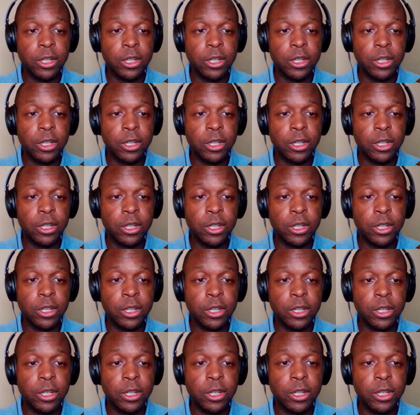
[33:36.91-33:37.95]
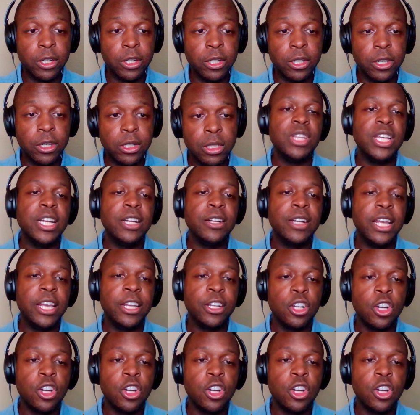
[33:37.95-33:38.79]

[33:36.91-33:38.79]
have pressed its way through there,